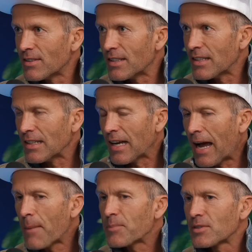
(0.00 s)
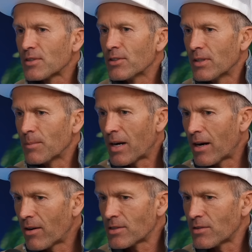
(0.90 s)
the absolute
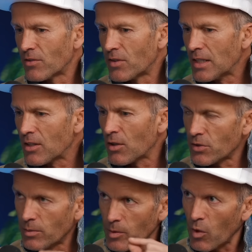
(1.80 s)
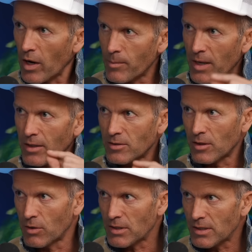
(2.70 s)
imperative of the ego is to be right about its
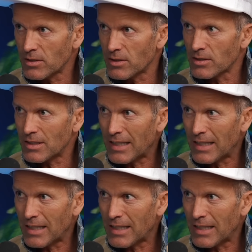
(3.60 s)
own existence.